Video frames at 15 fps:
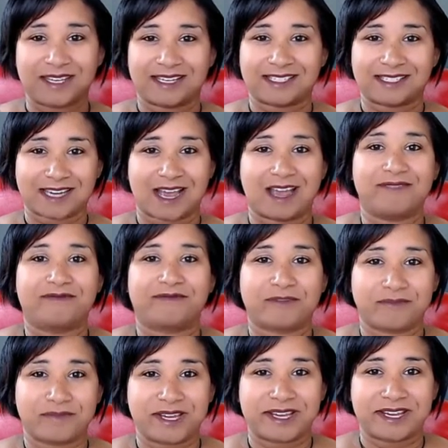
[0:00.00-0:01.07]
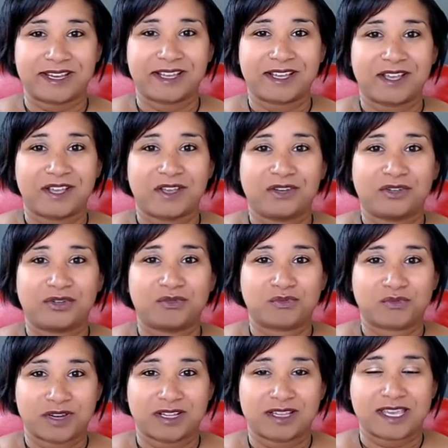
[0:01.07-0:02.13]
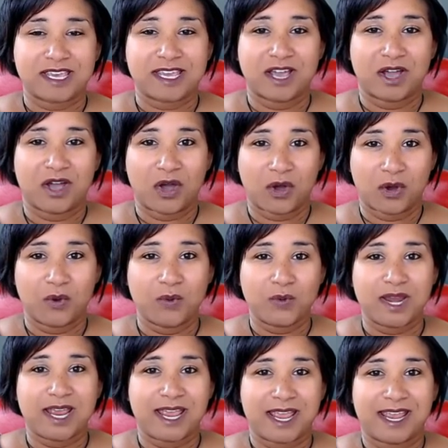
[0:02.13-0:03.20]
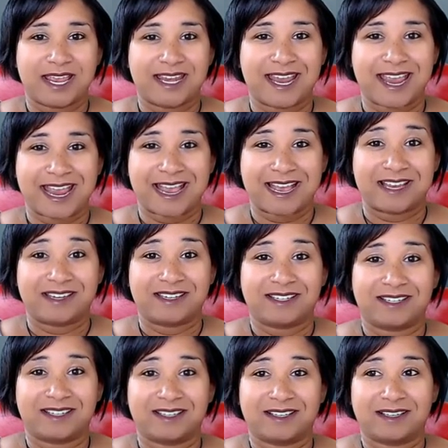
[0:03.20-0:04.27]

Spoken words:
It is time for me to really hone in and